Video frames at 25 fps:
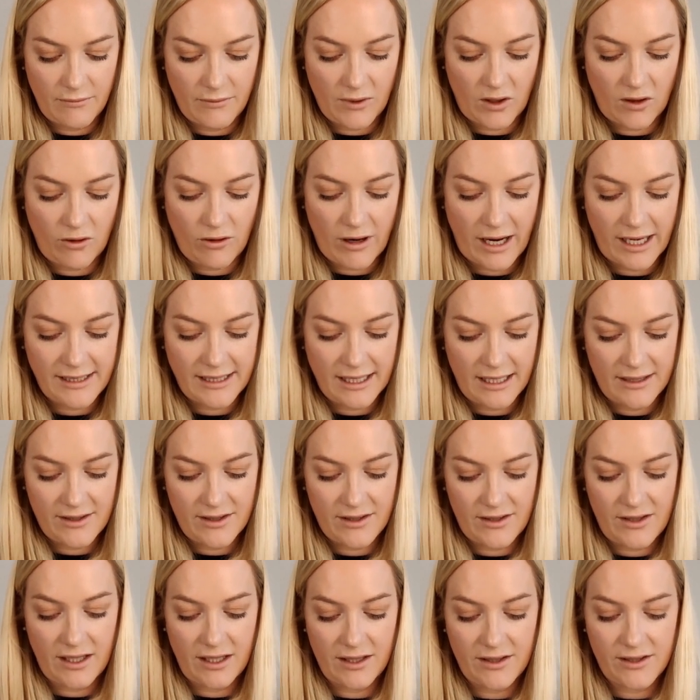correct
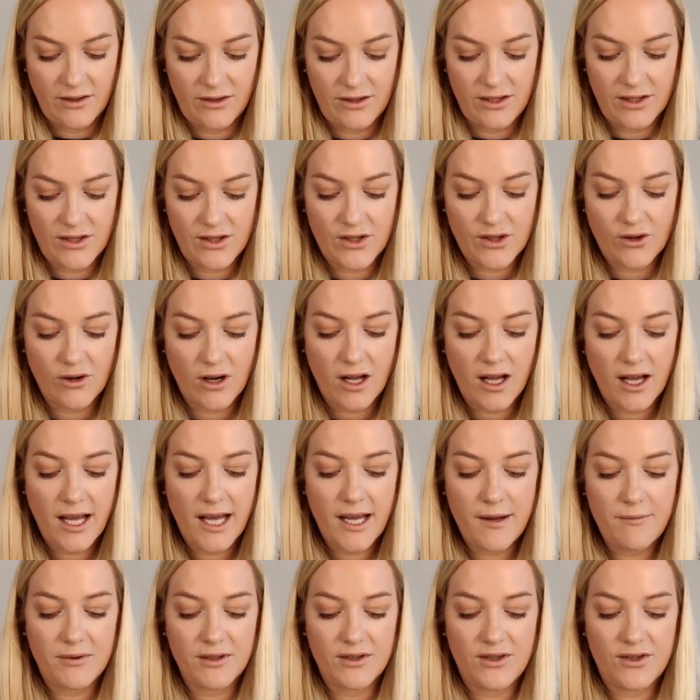answers here. So
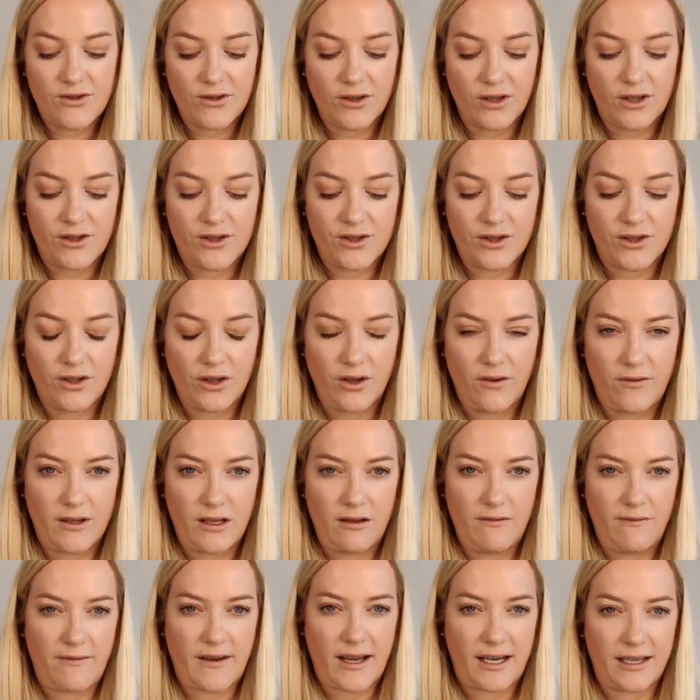describe the structure of the
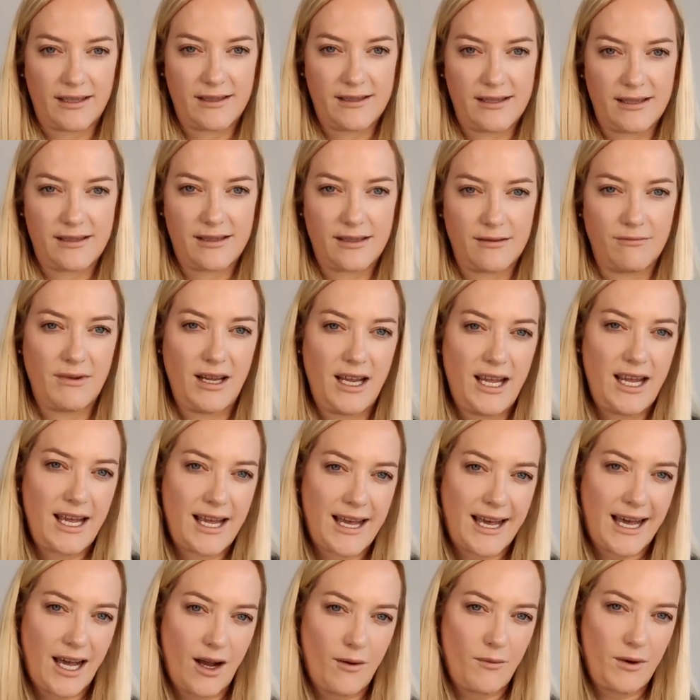lymphatic system.
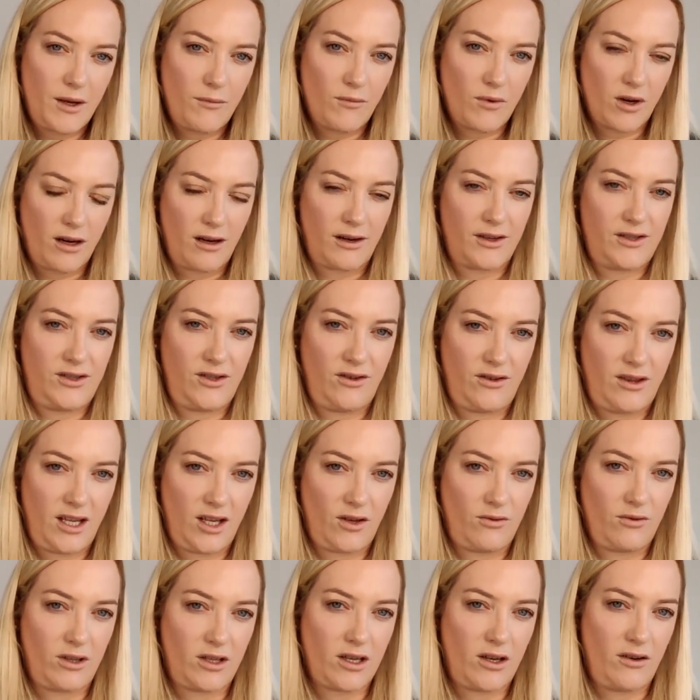How many marks do you think
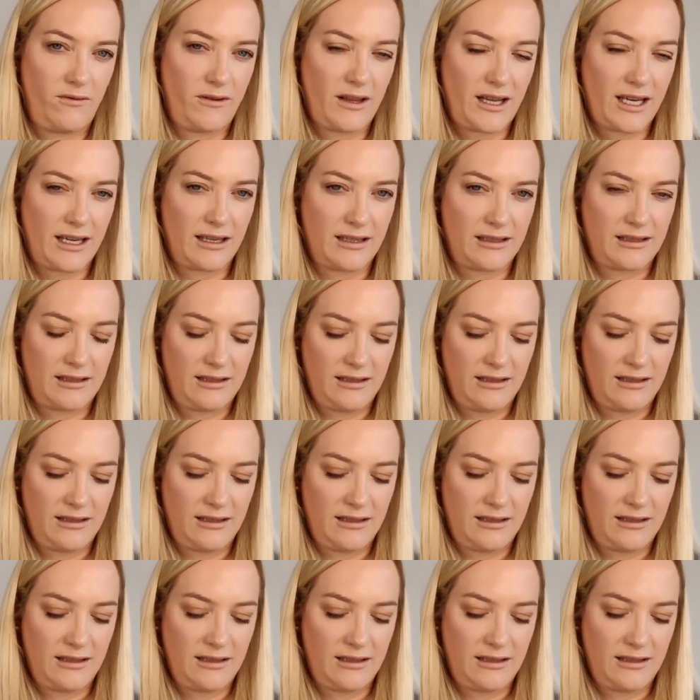would go for that?